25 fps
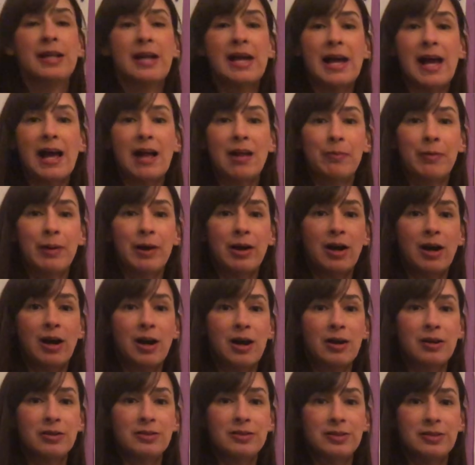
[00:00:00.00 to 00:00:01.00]
help our
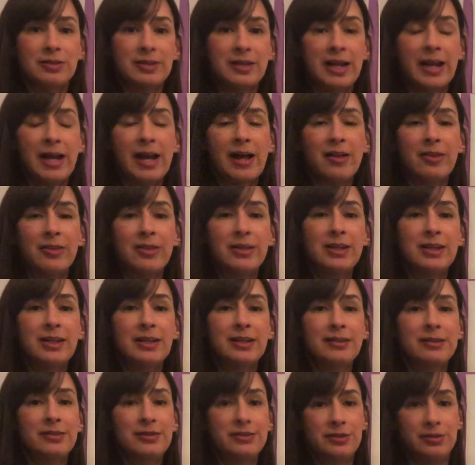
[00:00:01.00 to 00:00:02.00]
heart stay healthy
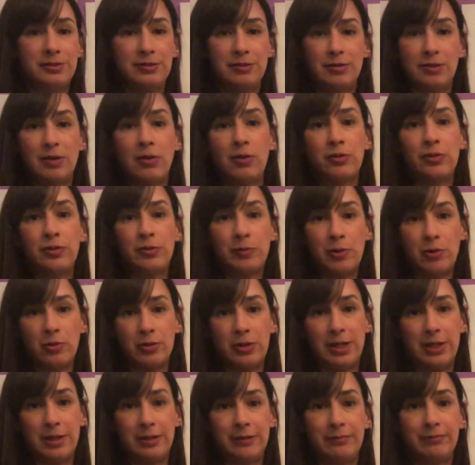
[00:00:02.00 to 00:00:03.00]
is no
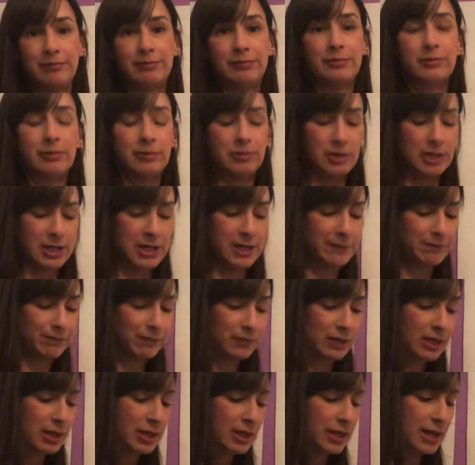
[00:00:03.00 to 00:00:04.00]
smoking, okay?
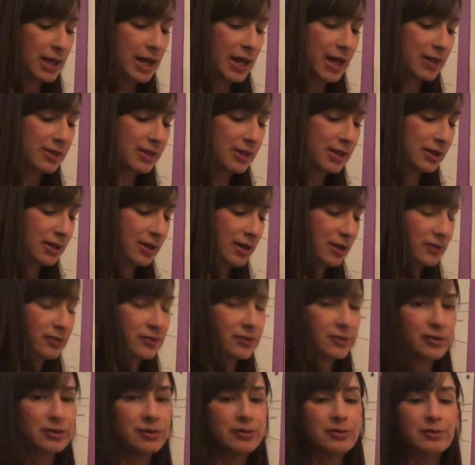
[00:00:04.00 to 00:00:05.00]
And then
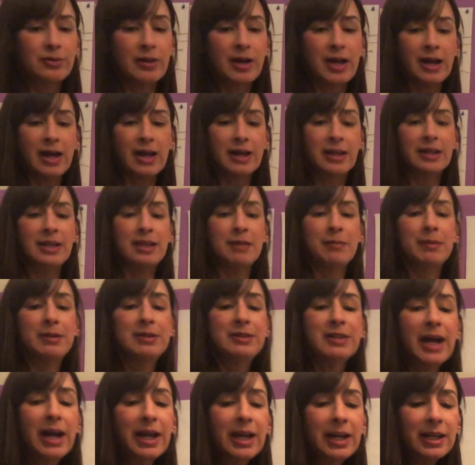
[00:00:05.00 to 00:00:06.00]
also keep a
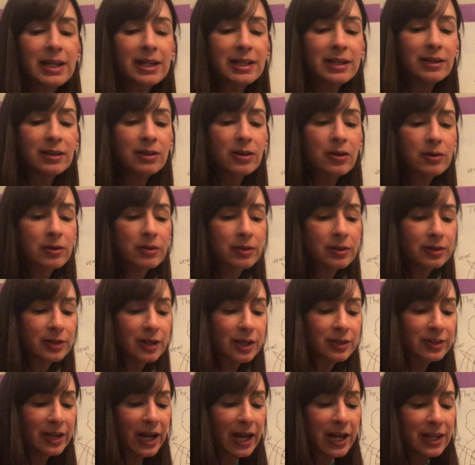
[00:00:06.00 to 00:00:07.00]
diet
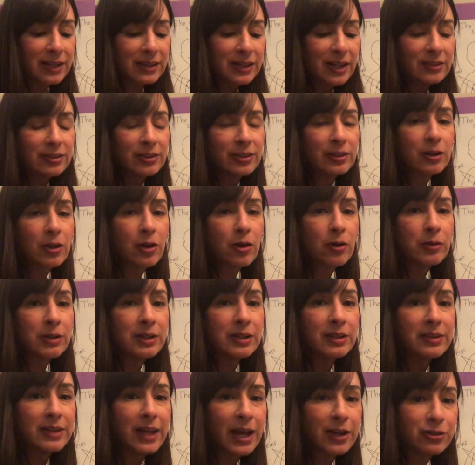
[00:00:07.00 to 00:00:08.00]
that's low
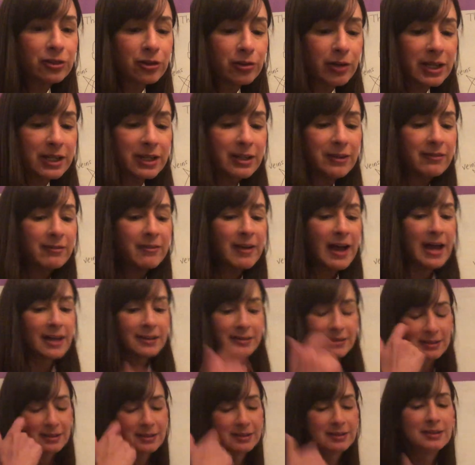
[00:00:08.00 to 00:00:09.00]
in saturated
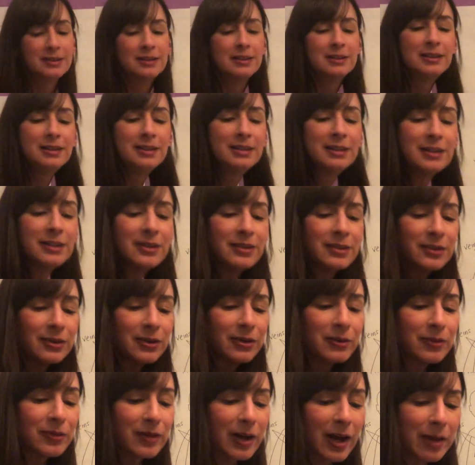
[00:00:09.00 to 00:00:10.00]
fat.
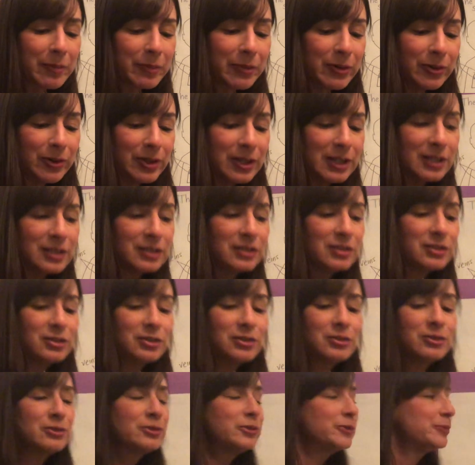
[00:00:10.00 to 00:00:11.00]
So I'm going
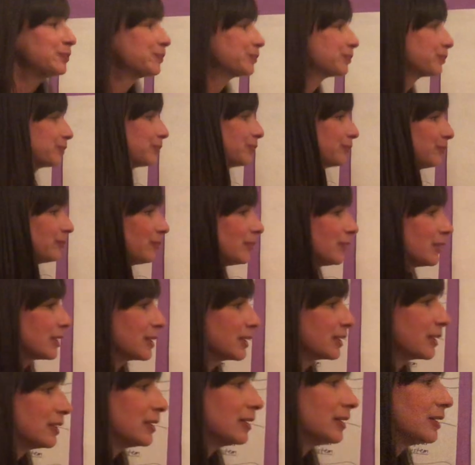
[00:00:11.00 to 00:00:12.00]
to
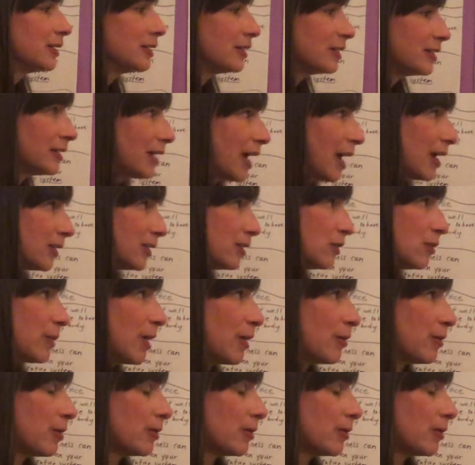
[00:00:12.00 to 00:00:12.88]
tell you about